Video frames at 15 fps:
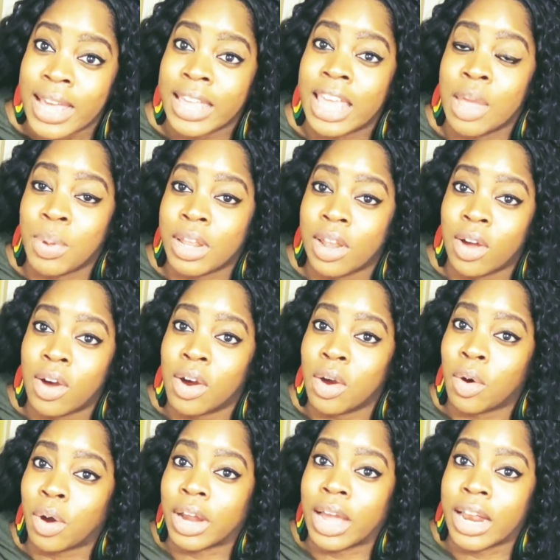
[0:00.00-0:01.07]
Keep it
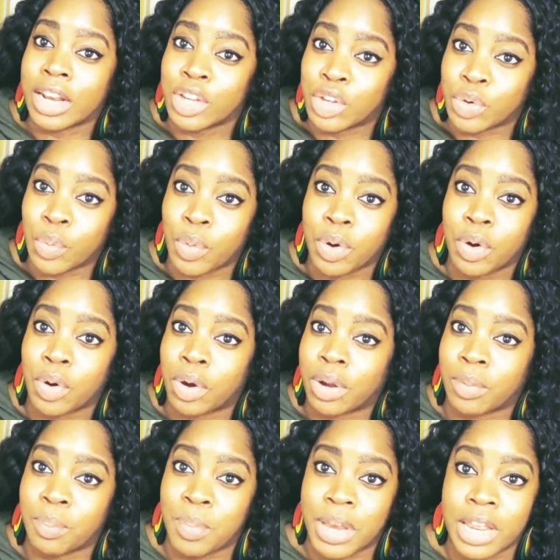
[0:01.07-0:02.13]
long or cut it short
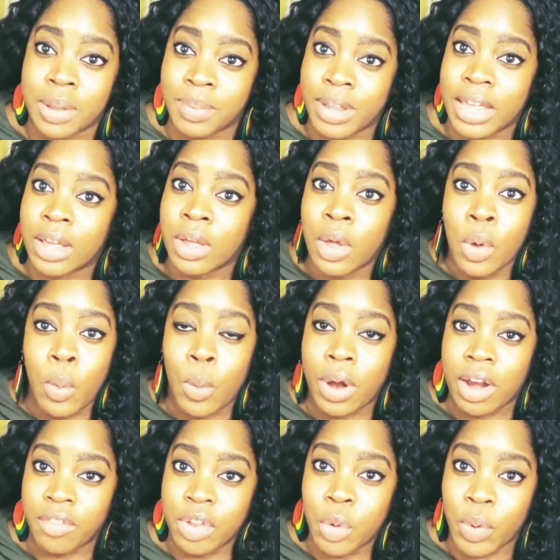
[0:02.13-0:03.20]
or medium length,
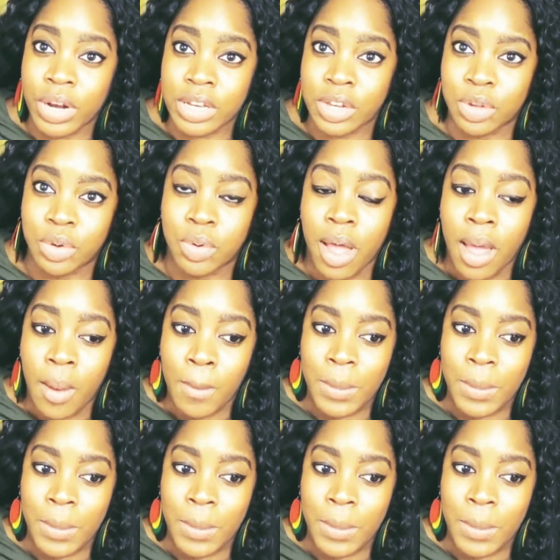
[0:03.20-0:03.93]
whatever you want to do.